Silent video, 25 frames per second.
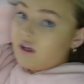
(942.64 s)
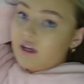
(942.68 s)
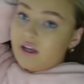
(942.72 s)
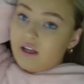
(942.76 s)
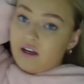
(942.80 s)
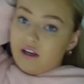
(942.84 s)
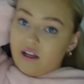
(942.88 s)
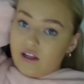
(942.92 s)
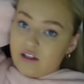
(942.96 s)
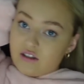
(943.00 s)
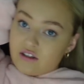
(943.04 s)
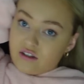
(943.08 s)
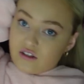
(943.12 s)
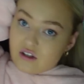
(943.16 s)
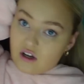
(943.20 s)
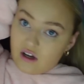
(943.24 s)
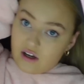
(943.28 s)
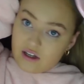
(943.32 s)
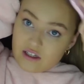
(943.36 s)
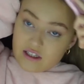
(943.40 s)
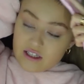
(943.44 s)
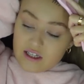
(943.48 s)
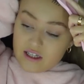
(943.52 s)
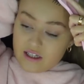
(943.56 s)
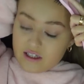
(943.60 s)
it needs a
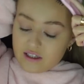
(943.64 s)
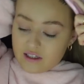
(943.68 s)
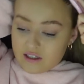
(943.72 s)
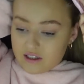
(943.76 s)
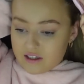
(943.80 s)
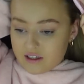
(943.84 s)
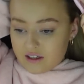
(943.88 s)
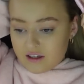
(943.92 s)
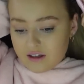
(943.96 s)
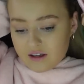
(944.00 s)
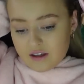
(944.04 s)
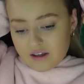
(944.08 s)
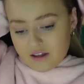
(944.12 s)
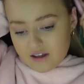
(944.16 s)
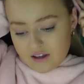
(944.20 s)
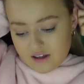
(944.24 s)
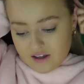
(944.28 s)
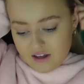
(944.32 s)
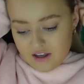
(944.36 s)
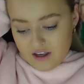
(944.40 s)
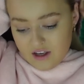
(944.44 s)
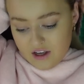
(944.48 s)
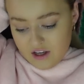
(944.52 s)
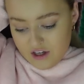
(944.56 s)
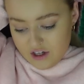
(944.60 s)
tidy.
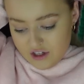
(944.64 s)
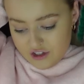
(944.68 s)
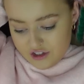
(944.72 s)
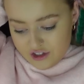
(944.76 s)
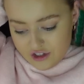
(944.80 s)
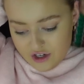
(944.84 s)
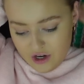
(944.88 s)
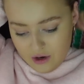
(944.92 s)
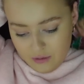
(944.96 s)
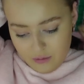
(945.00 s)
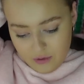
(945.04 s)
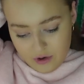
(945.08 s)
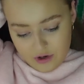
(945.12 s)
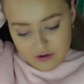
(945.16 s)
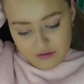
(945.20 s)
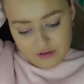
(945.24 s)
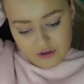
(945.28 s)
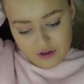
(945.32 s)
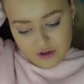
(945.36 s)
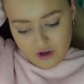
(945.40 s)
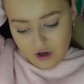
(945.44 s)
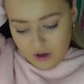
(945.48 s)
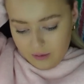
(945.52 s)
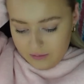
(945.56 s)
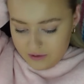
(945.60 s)
Do you know, one of
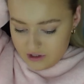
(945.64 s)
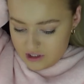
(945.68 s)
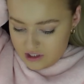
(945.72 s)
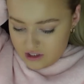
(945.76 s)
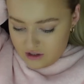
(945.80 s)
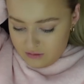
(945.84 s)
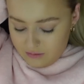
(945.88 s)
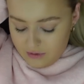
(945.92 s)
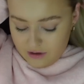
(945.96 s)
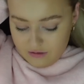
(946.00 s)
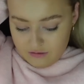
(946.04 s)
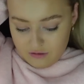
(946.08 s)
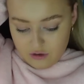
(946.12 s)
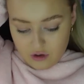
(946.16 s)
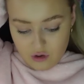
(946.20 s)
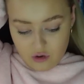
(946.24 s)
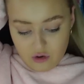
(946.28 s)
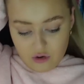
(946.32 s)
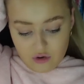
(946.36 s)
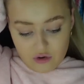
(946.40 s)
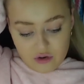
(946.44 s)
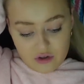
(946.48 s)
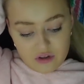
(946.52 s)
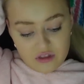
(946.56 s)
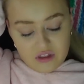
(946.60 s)
you commented on my
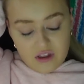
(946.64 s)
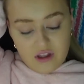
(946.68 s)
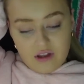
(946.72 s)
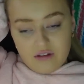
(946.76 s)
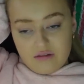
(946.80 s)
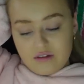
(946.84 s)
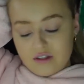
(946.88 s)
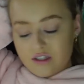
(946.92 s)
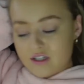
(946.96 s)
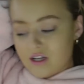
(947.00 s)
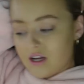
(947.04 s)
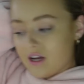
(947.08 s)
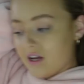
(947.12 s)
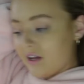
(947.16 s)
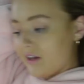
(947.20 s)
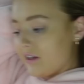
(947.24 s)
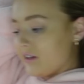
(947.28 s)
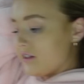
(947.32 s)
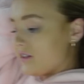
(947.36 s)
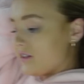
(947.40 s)
vlog the other day